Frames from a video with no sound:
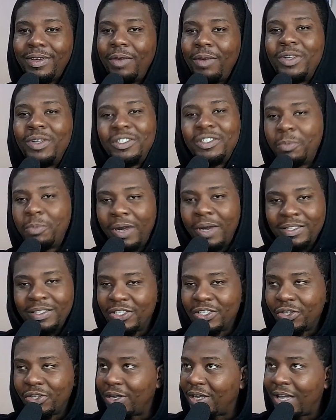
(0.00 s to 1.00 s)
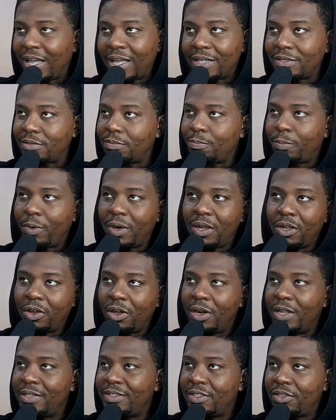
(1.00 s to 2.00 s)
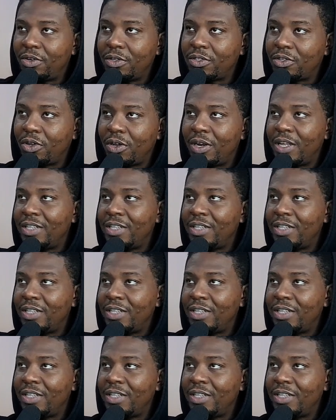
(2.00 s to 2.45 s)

What is pronunciation, guys? Connecticut.